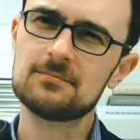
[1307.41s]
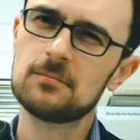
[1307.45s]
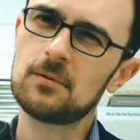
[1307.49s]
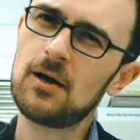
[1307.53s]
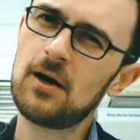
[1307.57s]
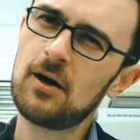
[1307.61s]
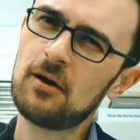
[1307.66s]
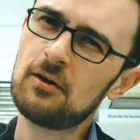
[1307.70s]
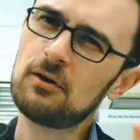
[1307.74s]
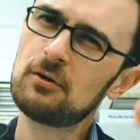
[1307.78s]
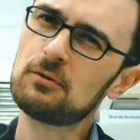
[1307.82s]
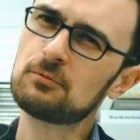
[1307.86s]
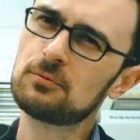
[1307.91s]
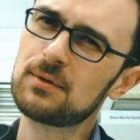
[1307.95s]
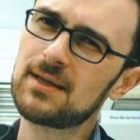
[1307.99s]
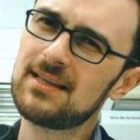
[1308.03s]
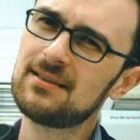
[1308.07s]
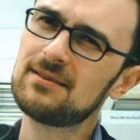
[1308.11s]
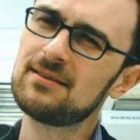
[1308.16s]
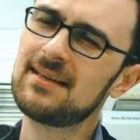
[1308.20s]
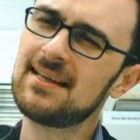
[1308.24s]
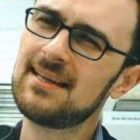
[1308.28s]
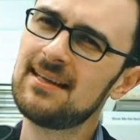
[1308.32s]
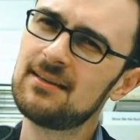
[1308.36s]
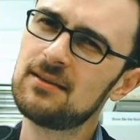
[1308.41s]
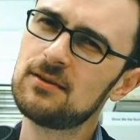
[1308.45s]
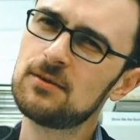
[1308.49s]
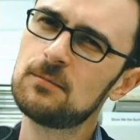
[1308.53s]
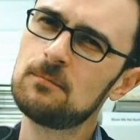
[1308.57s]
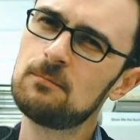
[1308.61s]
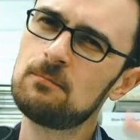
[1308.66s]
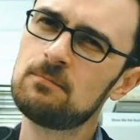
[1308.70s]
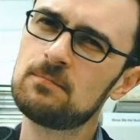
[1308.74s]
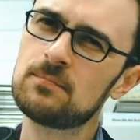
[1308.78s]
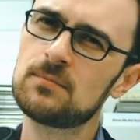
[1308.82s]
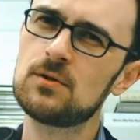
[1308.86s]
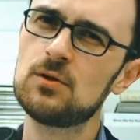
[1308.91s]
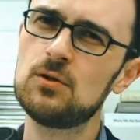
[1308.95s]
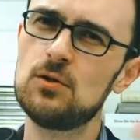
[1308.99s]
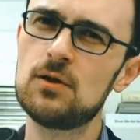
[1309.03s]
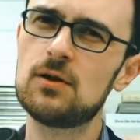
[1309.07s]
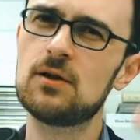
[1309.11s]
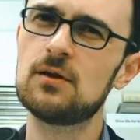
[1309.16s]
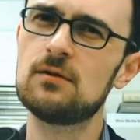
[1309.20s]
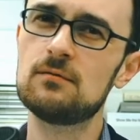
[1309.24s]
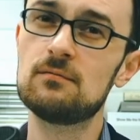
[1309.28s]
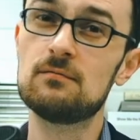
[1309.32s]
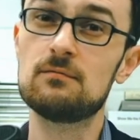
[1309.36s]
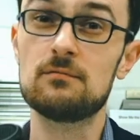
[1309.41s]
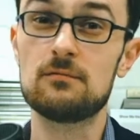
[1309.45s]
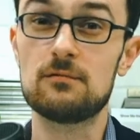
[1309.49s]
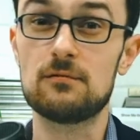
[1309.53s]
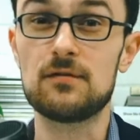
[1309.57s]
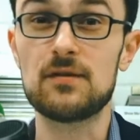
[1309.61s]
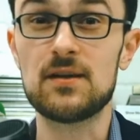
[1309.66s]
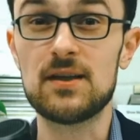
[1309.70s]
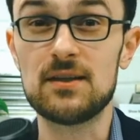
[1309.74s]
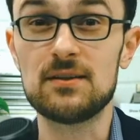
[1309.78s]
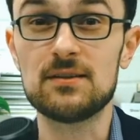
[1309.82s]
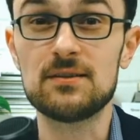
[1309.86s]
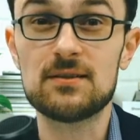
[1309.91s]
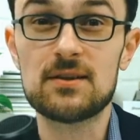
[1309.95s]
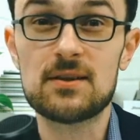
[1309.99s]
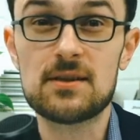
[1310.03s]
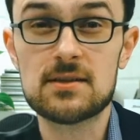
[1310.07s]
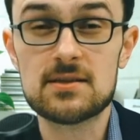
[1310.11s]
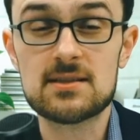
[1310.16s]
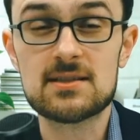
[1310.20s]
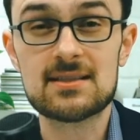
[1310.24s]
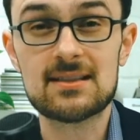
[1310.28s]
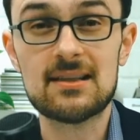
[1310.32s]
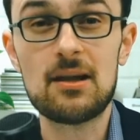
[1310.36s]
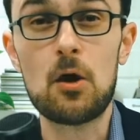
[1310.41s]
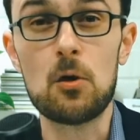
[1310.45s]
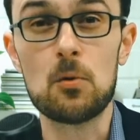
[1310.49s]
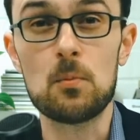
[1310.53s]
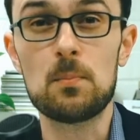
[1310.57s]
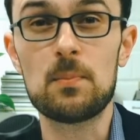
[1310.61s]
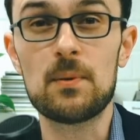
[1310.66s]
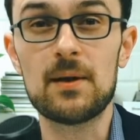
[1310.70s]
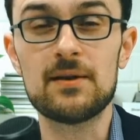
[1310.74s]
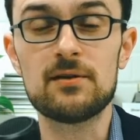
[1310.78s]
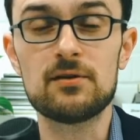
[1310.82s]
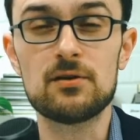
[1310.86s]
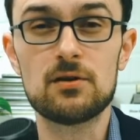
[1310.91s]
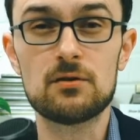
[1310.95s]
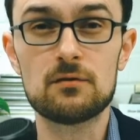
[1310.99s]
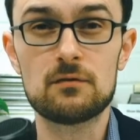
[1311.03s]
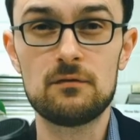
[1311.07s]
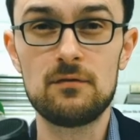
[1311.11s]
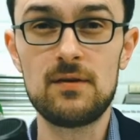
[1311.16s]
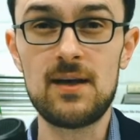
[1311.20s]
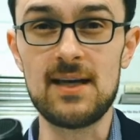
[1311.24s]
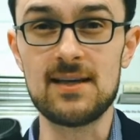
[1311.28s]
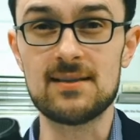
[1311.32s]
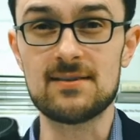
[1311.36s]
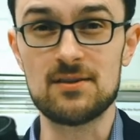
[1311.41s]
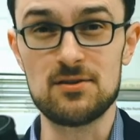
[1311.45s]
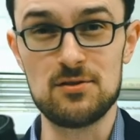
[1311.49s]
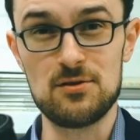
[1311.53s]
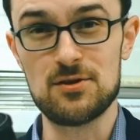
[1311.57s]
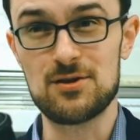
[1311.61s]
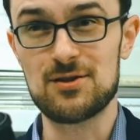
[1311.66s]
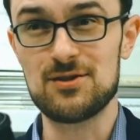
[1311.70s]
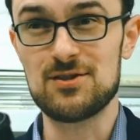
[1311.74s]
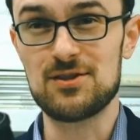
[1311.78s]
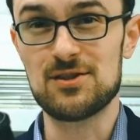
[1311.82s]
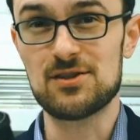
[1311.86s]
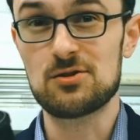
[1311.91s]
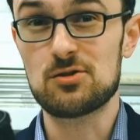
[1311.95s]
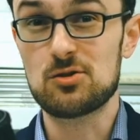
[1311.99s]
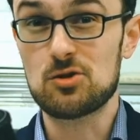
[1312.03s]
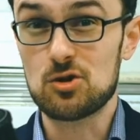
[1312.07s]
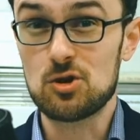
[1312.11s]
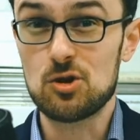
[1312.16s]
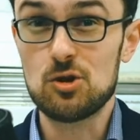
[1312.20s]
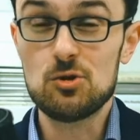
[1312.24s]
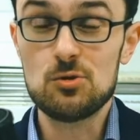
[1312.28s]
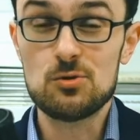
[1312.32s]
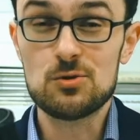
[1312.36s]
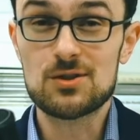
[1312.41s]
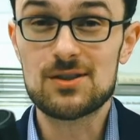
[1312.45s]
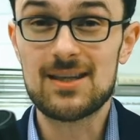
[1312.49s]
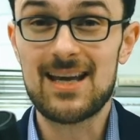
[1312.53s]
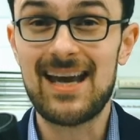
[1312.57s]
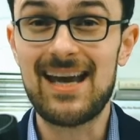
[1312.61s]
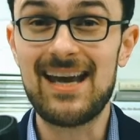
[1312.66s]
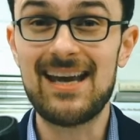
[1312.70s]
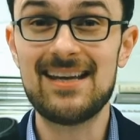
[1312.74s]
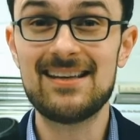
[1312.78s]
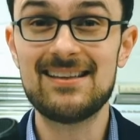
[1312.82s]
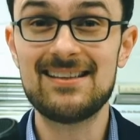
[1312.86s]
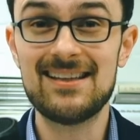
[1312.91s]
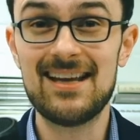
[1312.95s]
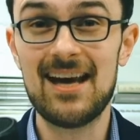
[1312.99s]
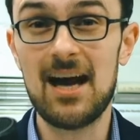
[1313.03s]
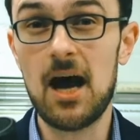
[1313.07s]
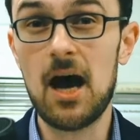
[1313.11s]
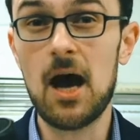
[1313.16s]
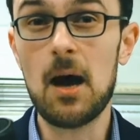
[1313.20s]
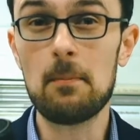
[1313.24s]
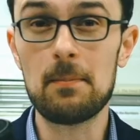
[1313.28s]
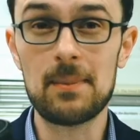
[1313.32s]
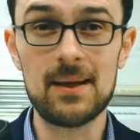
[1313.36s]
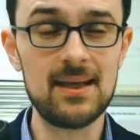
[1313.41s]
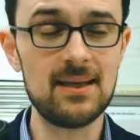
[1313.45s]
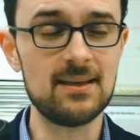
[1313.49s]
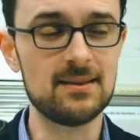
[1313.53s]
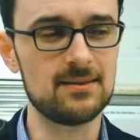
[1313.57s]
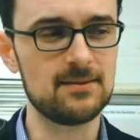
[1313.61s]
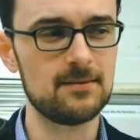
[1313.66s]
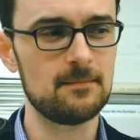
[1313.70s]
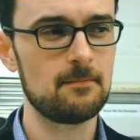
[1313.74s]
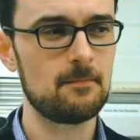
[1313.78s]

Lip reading: on a real hill, you can feel the slope under your feet, and you can just choose to head uphill.